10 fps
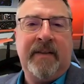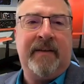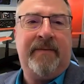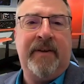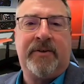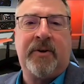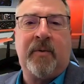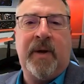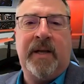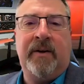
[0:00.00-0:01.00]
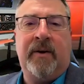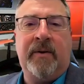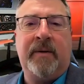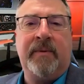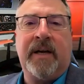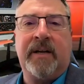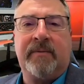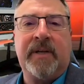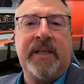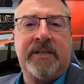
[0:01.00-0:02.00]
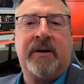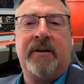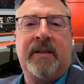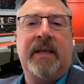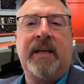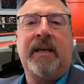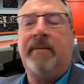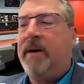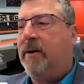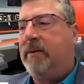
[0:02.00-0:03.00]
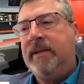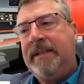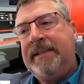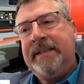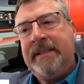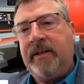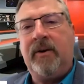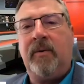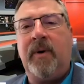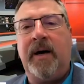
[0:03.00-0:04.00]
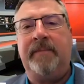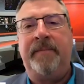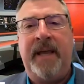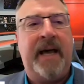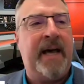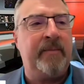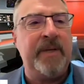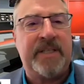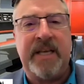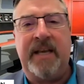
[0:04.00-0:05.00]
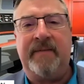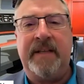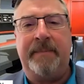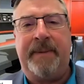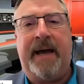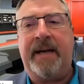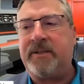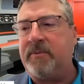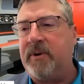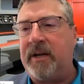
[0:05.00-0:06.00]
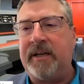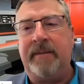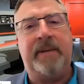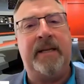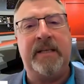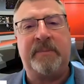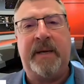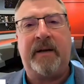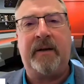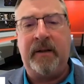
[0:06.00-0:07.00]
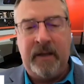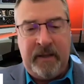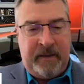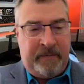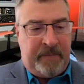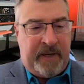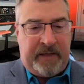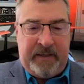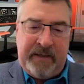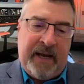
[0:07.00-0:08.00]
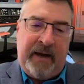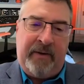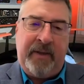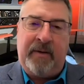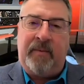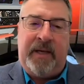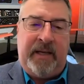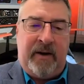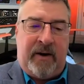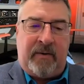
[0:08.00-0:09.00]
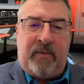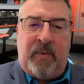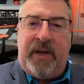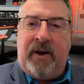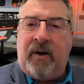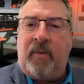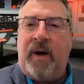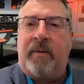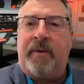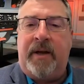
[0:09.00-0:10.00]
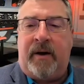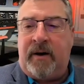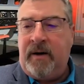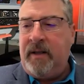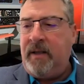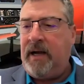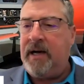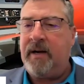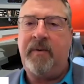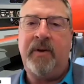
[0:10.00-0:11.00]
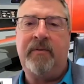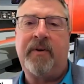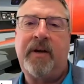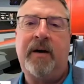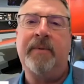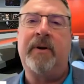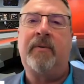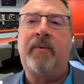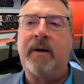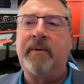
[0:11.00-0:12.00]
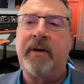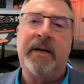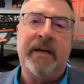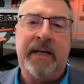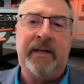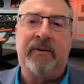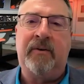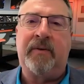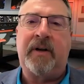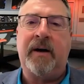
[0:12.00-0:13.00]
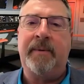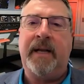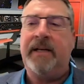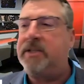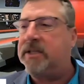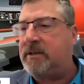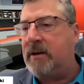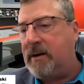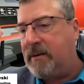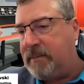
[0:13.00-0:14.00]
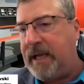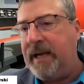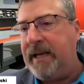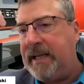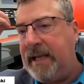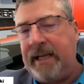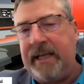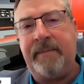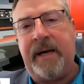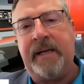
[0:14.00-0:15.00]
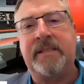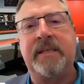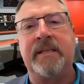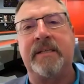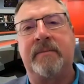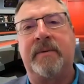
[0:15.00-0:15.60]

that future window that we got to really start thinking about, you know what, had we saved in the past, we're not going to be in this pickle. But now that we are we are where we are, how do we overcome it, or what are we going to need to overcome it? And just start planning, getting in the mindset as to